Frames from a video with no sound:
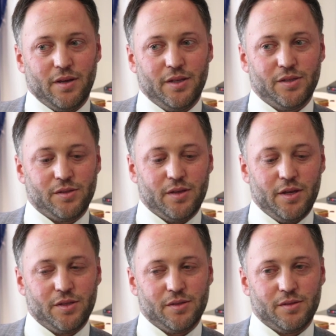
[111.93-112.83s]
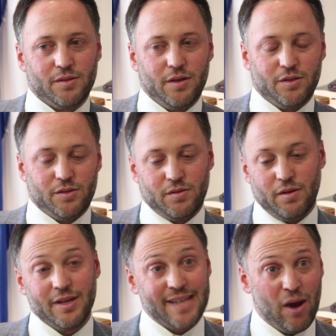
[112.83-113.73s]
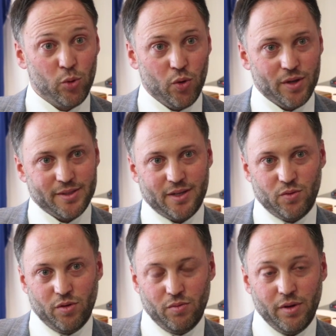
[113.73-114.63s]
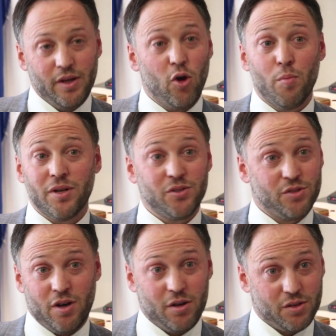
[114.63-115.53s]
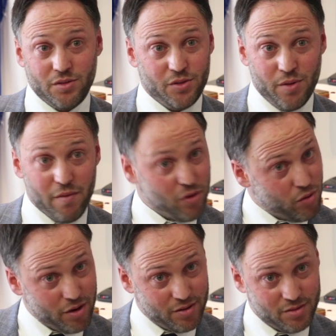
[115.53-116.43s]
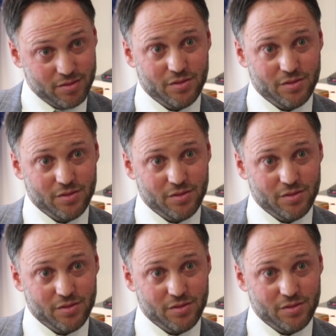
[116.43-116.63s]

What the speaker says: its outlook is that we're really open to talk to everyone.